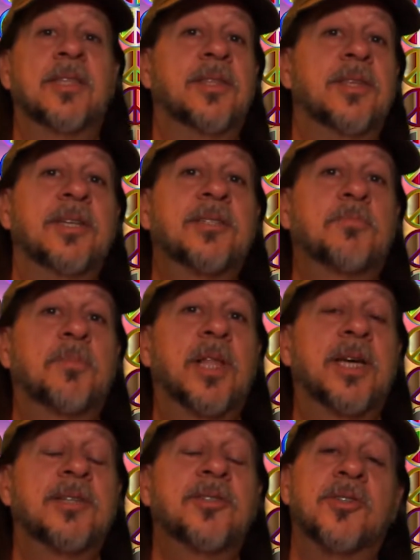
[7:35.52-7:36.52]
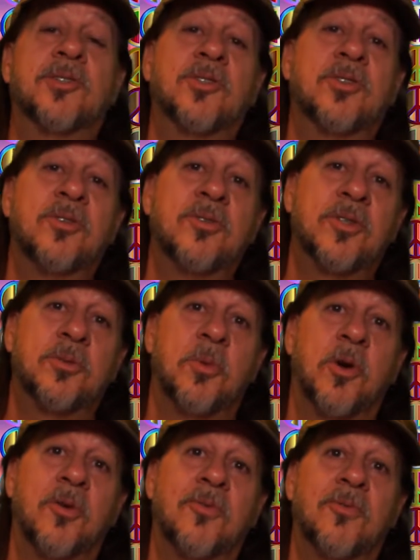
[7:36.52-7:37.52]
This place is too
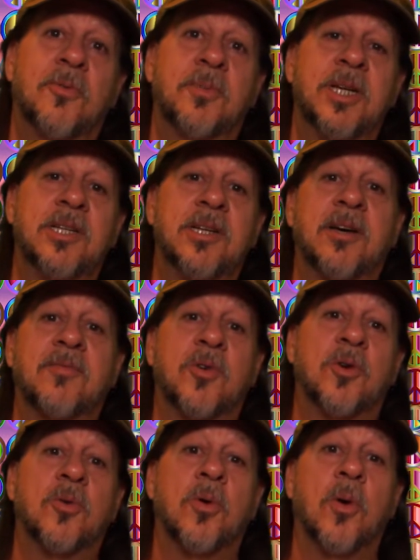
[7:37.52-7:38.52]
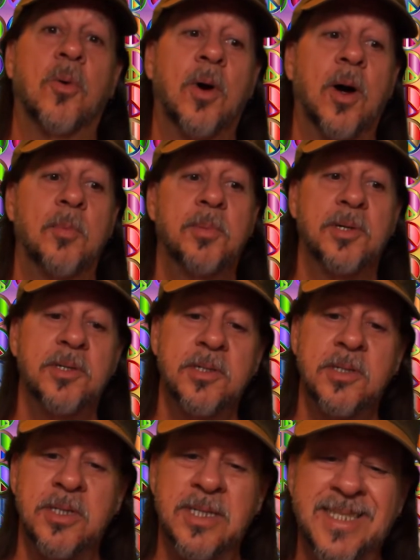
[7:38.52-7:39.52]
small for me to have it grow up.
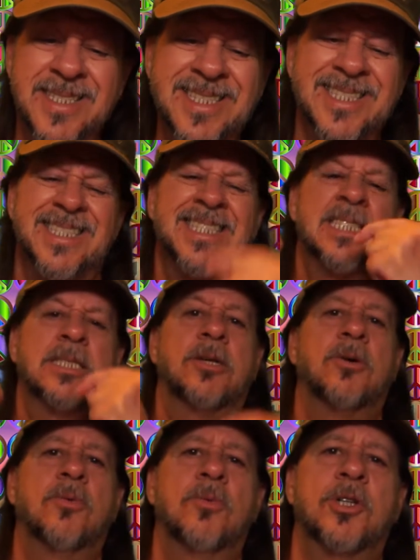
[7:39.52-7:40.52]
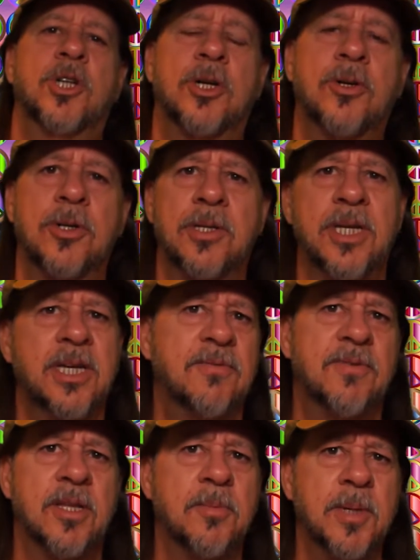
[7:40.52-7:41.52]
Wish I could.
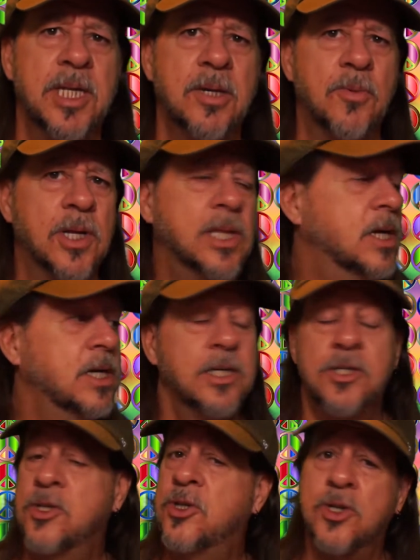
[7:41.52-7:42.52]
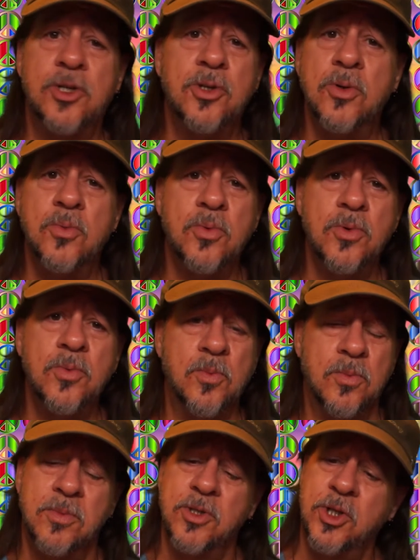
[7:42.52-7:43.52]
Even the mini one. Just no room.
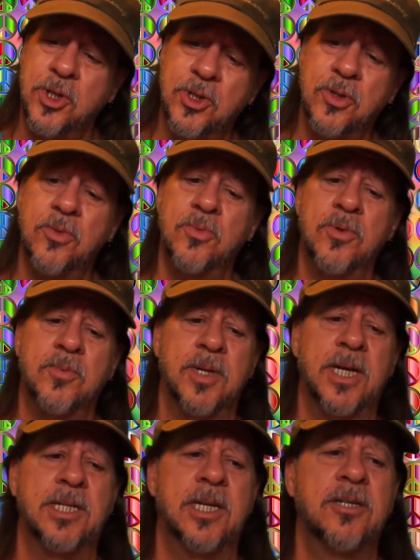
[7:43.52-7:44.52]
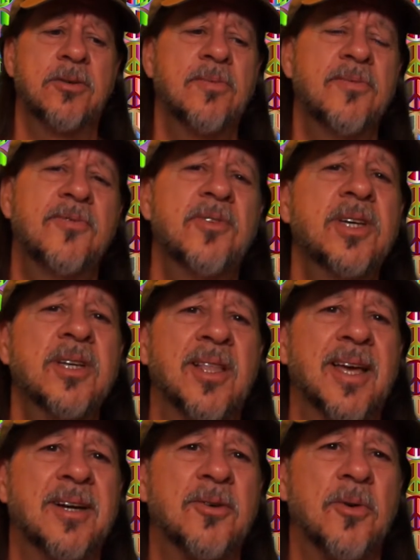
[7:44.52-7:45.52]
Just no room. And I don't feel
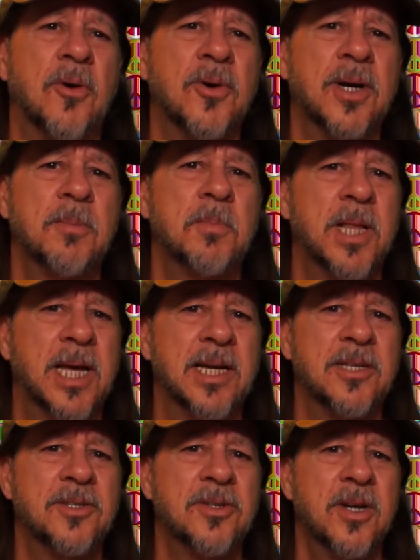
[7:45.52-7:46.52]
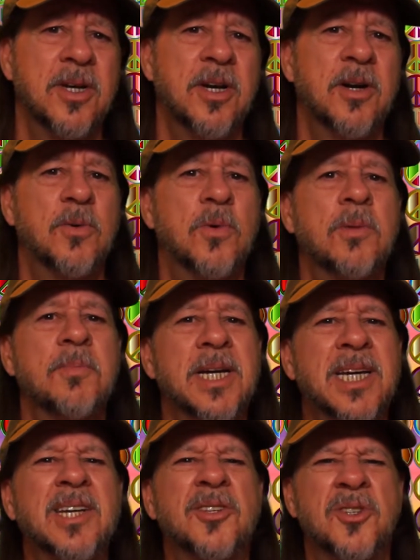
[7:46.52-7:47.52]
like growing plants while my
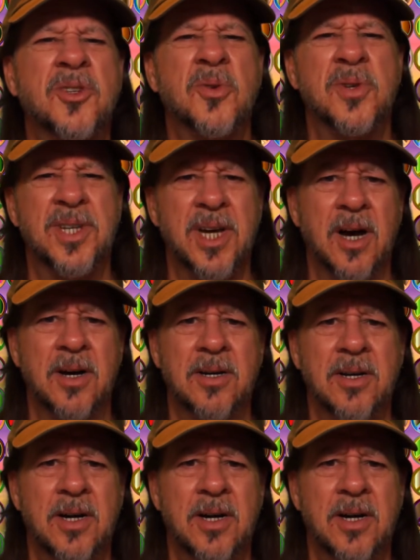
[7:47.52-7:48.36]
kid's so young.